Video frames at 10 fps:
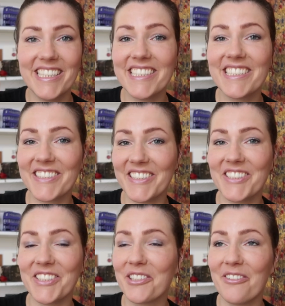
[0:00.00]
This is such
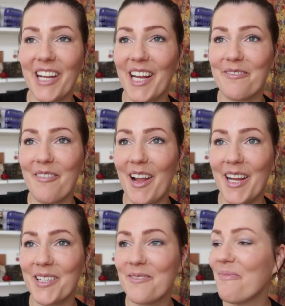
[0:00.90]
a creative
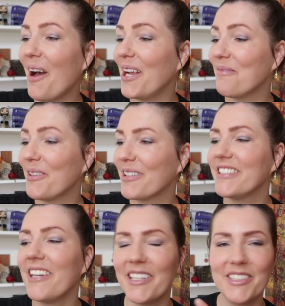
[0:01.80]
item. I'm not
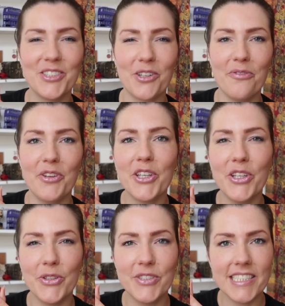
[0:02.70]
entirely sure if you
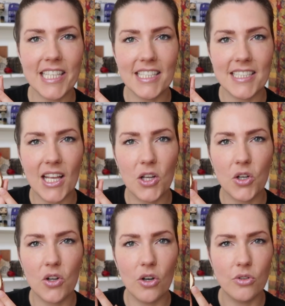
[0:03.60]
can use this as a
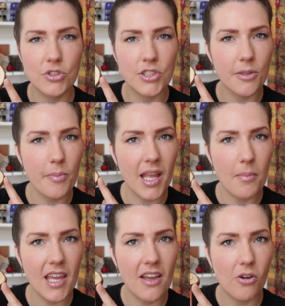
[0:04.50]
coaster,
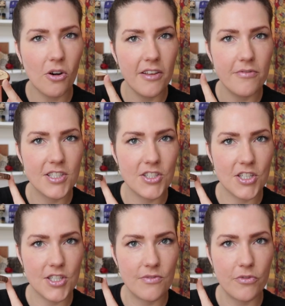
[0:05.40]
maybe, or if it's
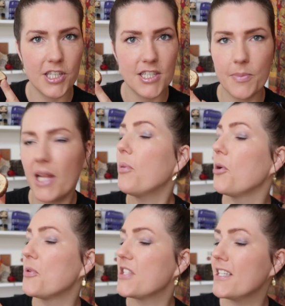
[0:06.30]
just for display
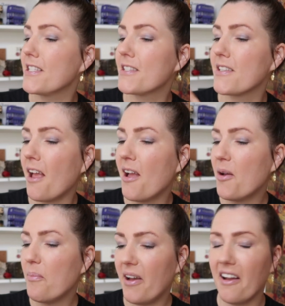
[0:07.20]
purposes.
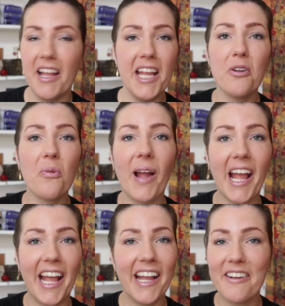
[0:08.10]
But either
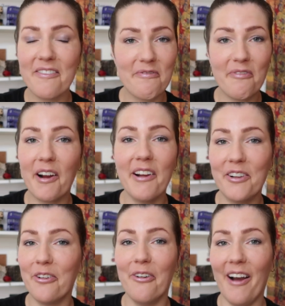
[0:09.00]
way, very
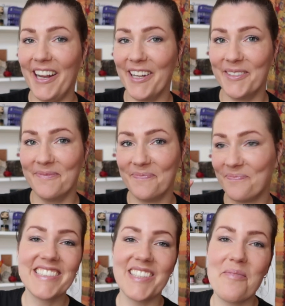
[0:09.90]
cool item.
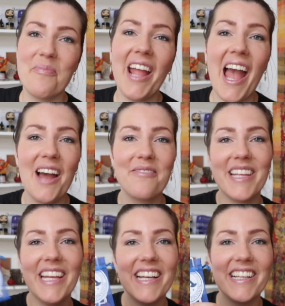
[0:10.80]
Next up, we have
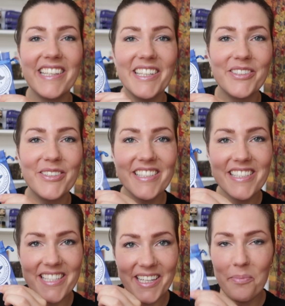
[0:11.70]
the little
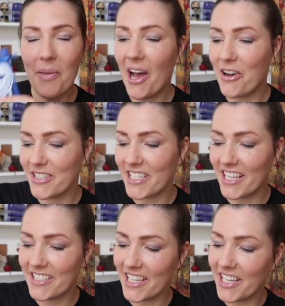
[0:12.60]
sticker pouch,
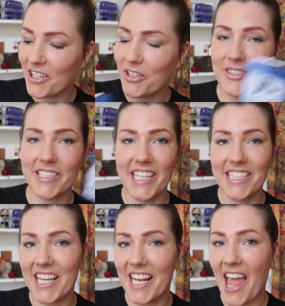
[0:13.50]
and she includes
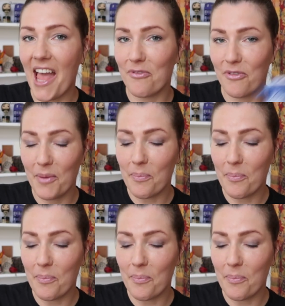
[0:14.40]
these in every